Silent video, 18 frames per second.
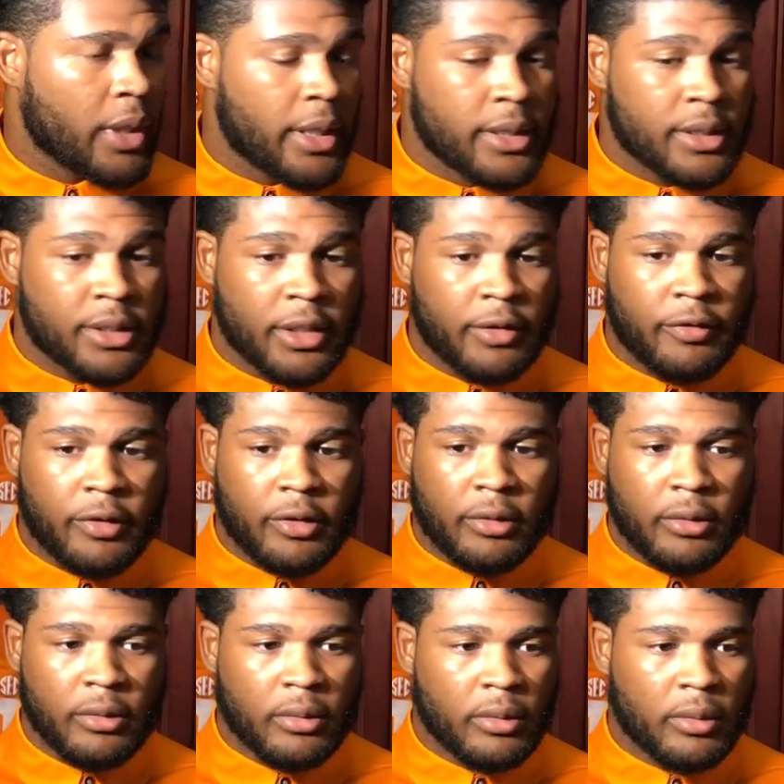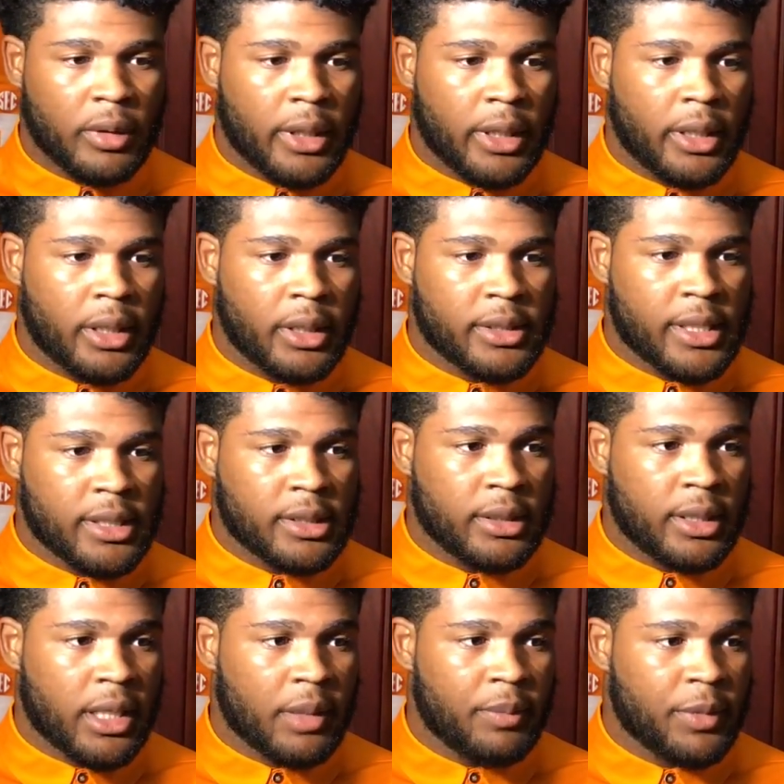It's difficult. It
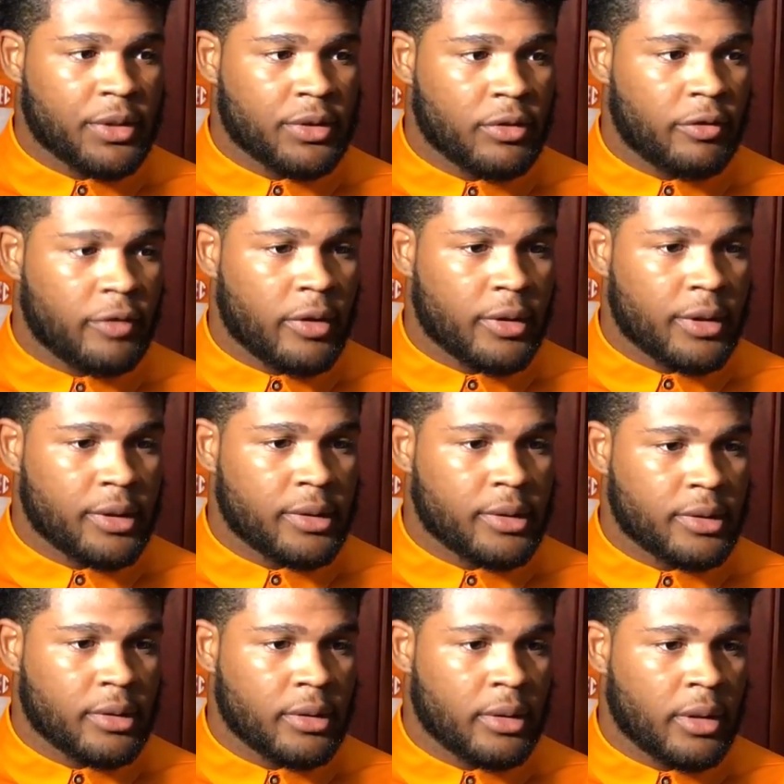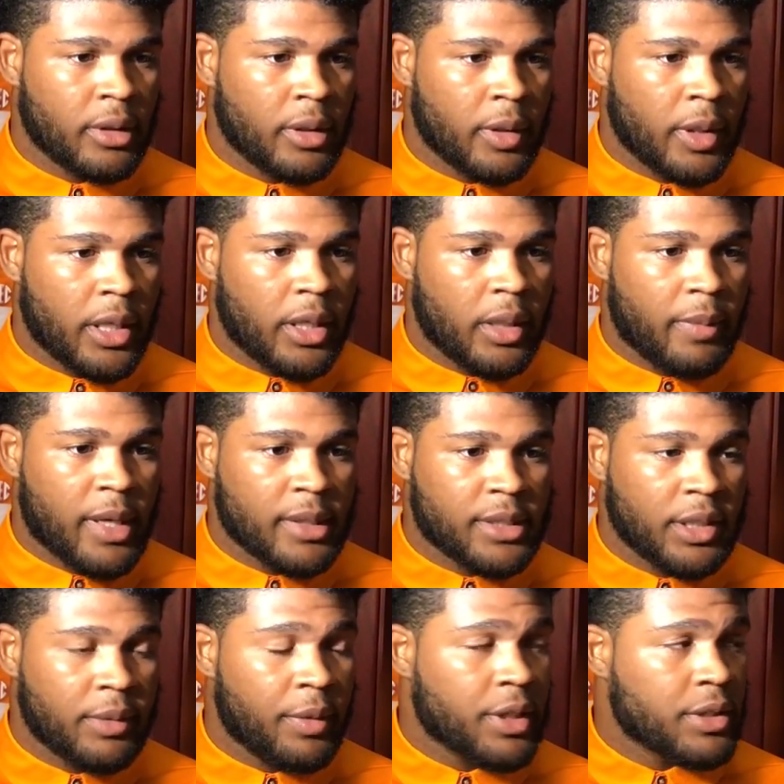takes a lot of mental focus. My
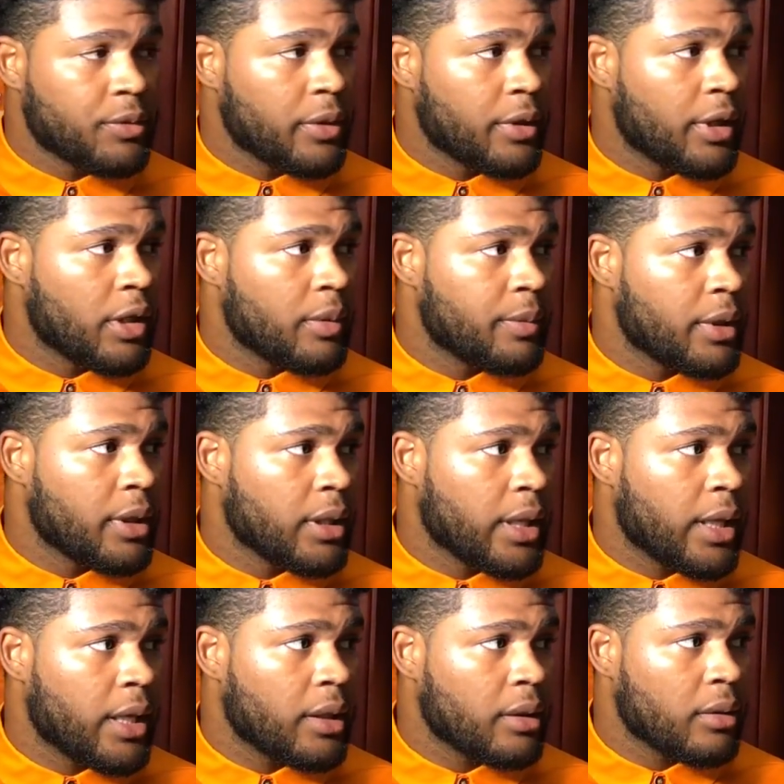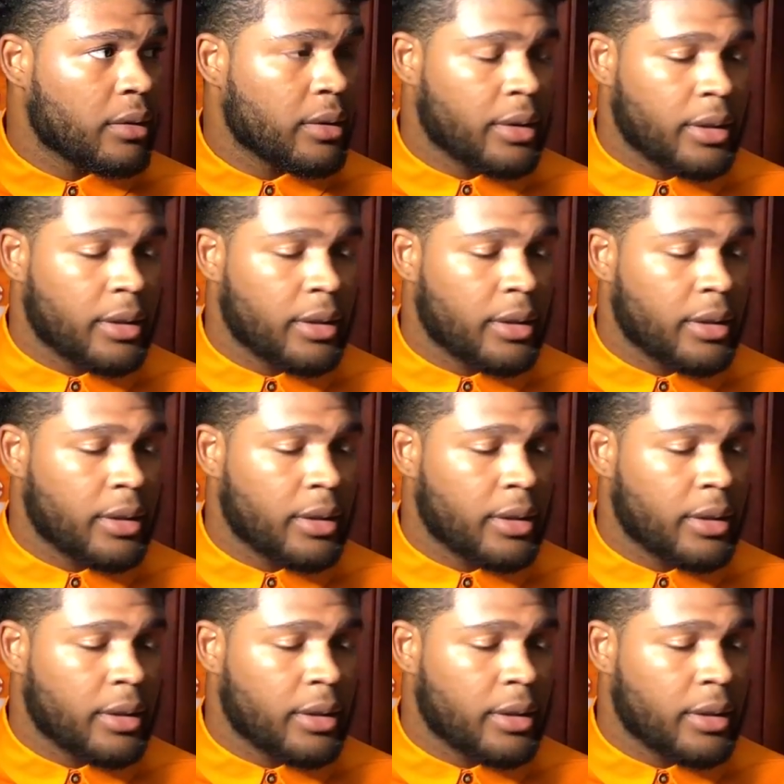teammates really helped me a lot.